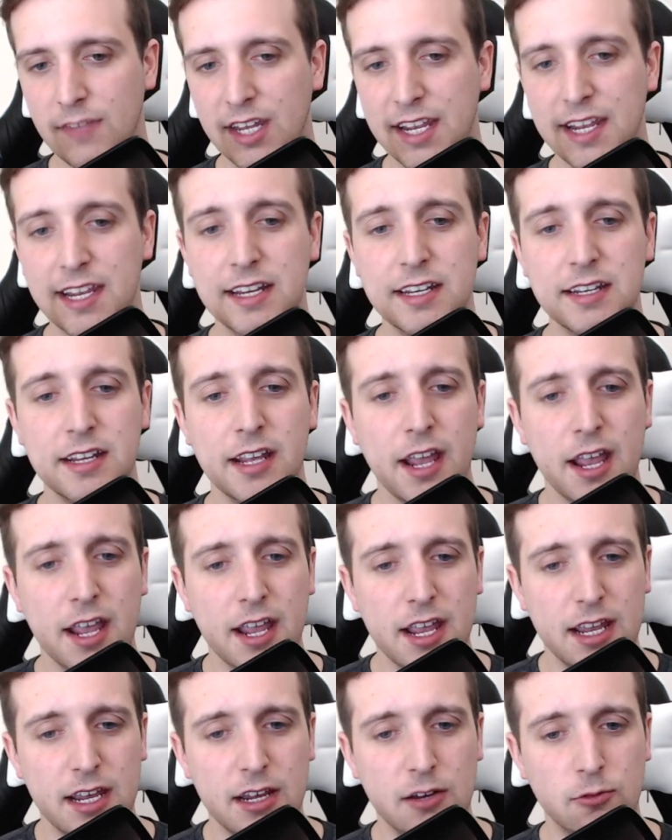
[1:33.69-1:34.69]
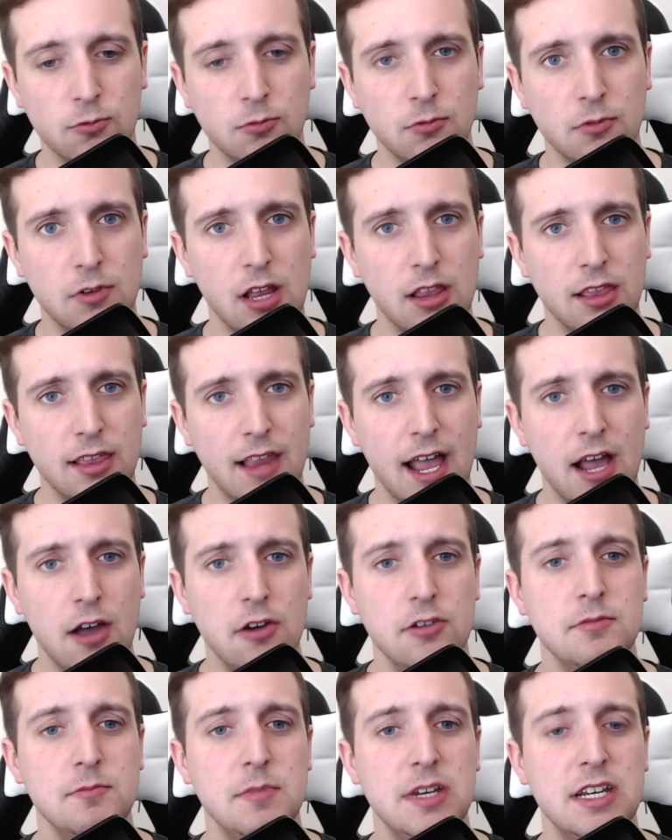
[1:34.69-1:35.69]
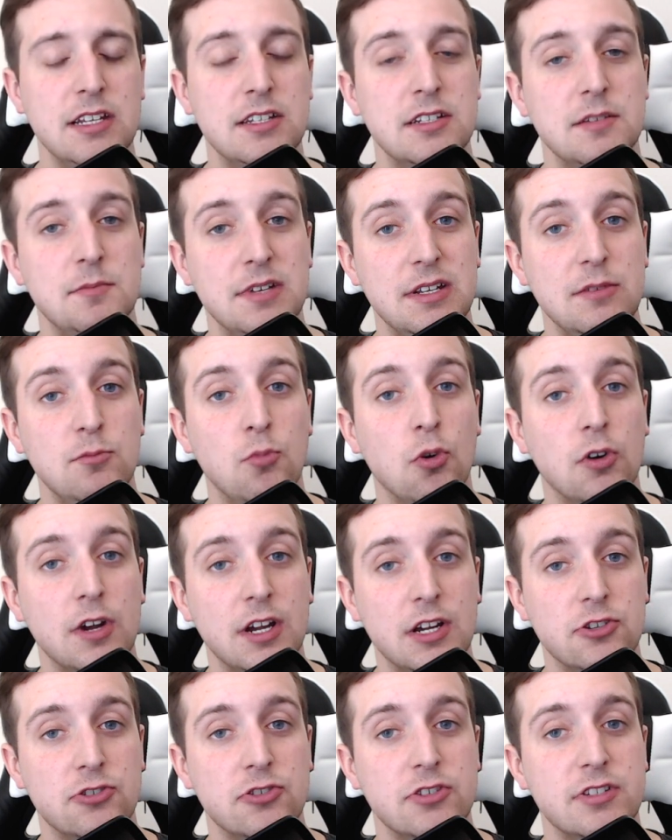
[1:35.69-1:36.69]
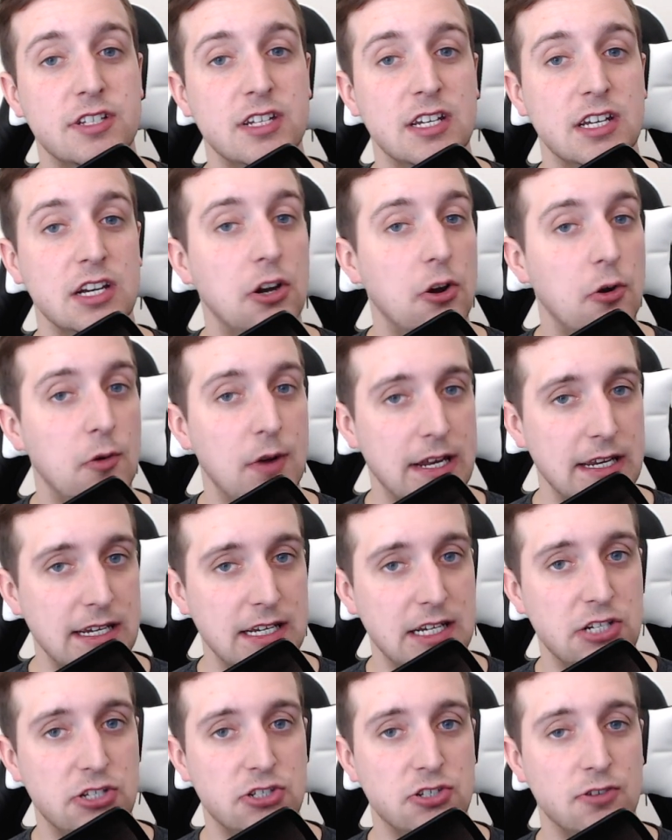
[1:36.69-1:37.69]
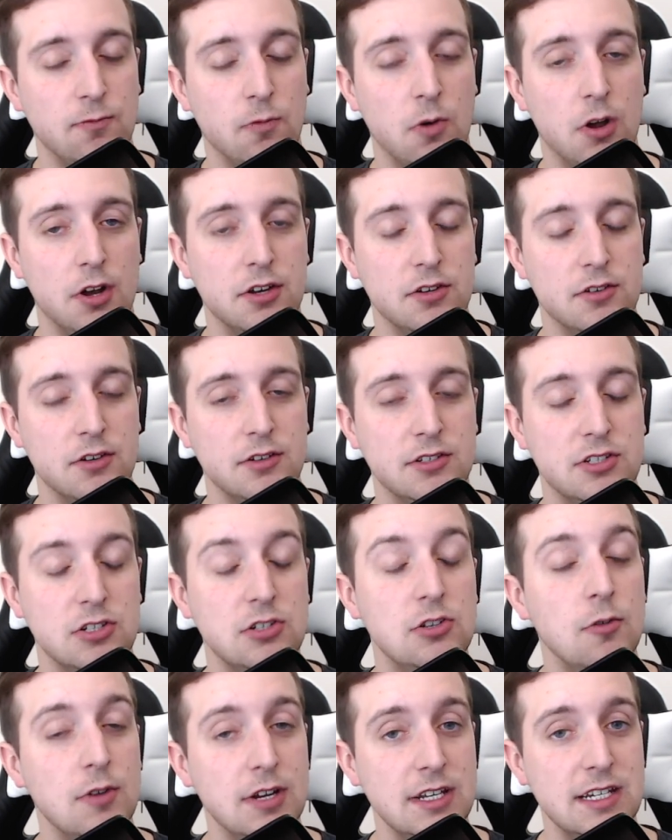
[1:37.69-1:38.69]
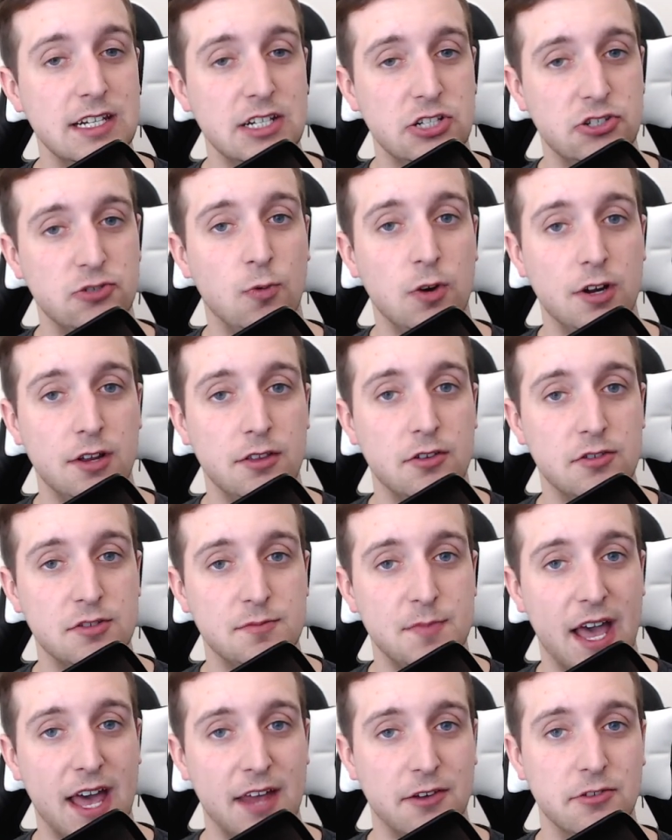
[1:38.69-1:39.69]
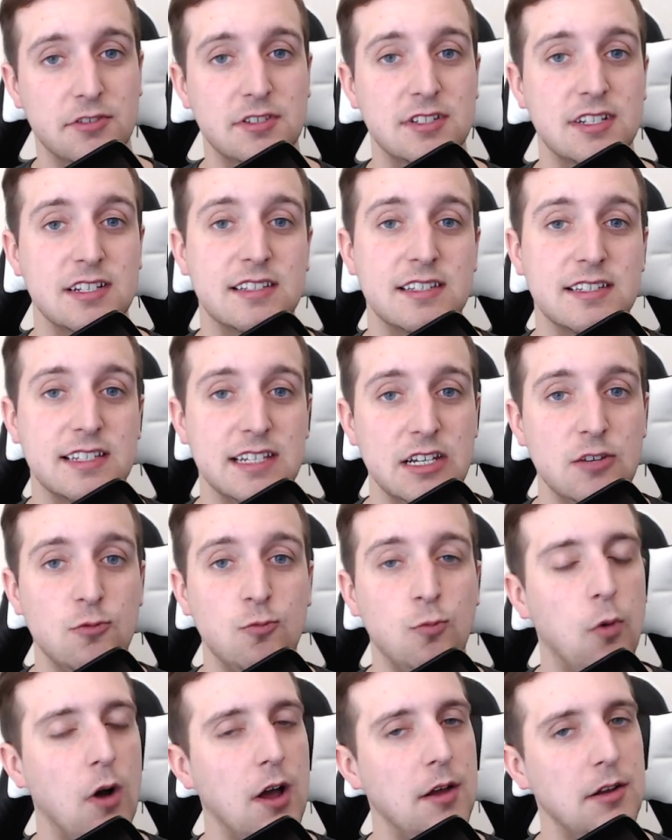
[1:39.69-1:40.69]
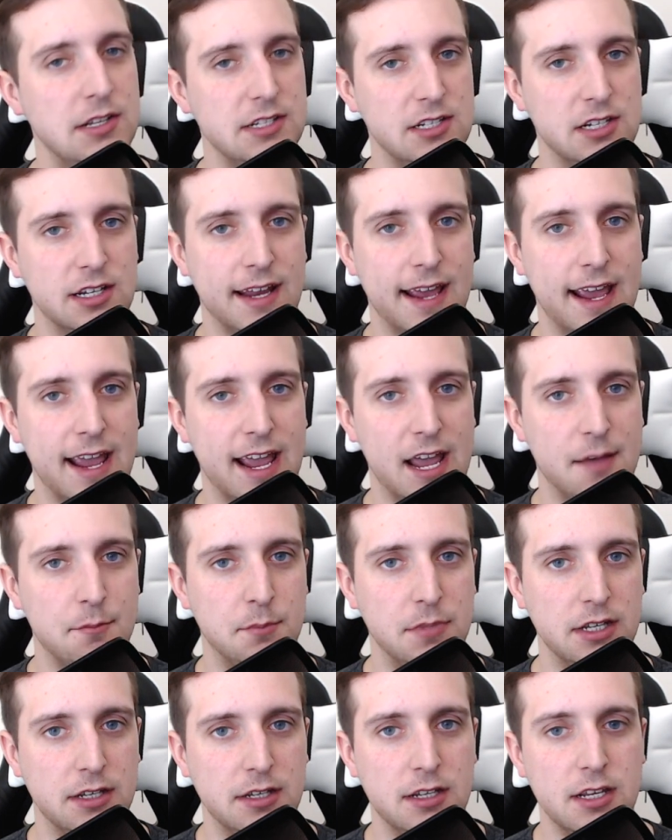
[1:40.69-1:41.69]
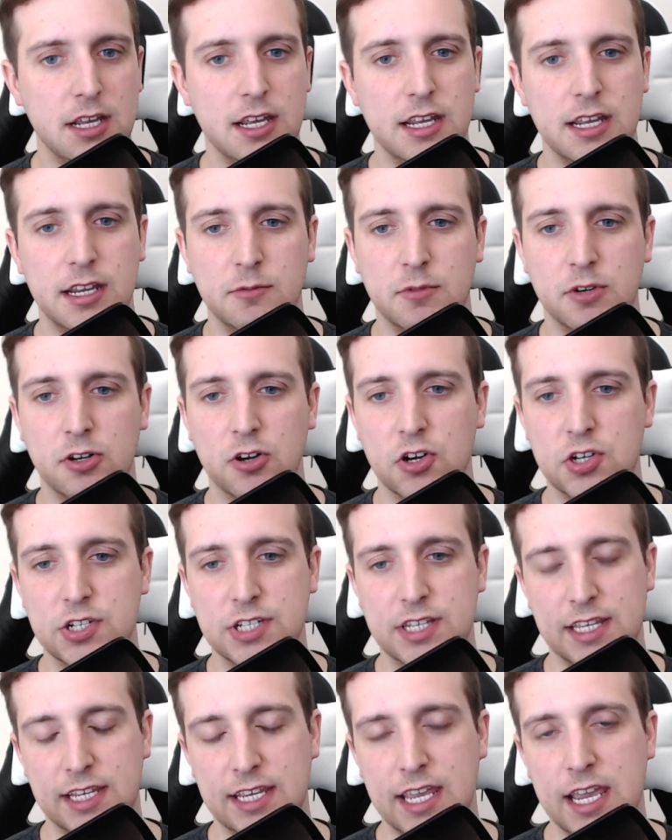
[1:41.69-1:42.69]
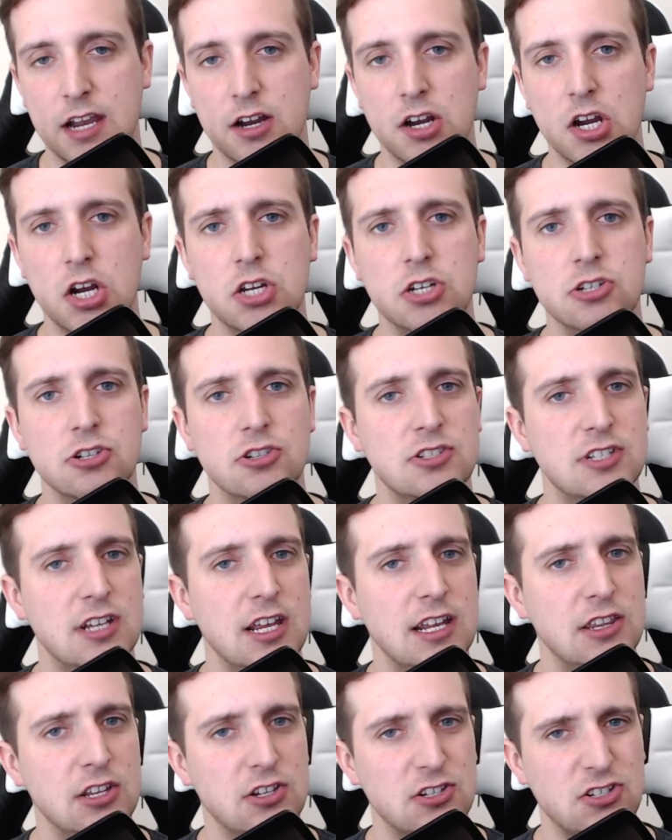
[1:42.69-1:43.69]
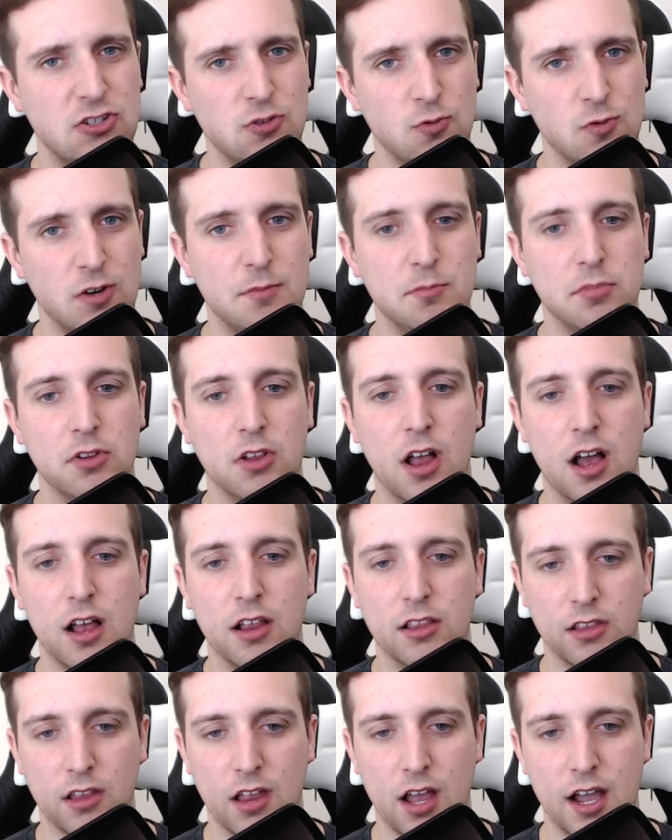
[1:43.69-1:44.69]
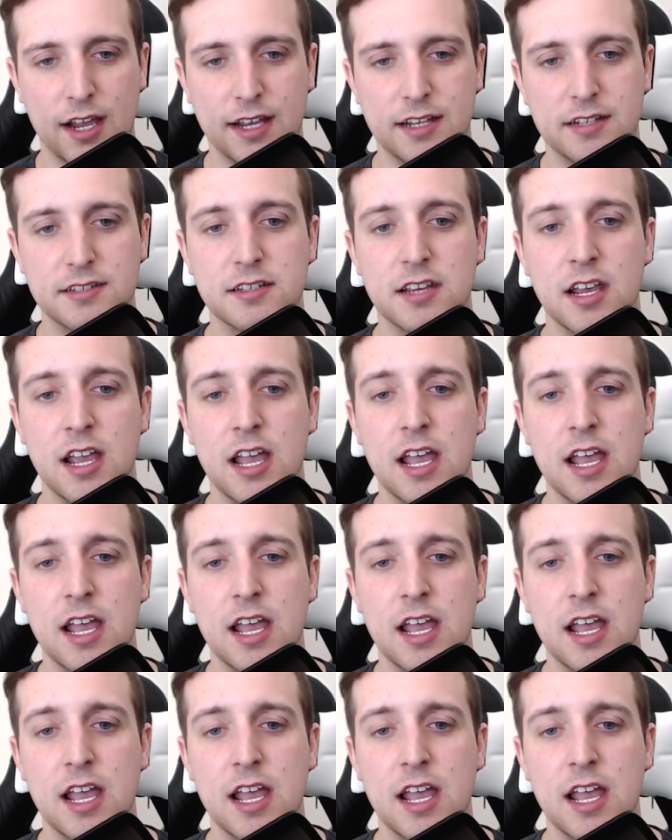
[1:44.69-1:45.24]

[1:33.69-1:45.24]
And it allowed me to be more interested in going to each one of those battles to see what is going to happen in regards to the characters and their story plot lines.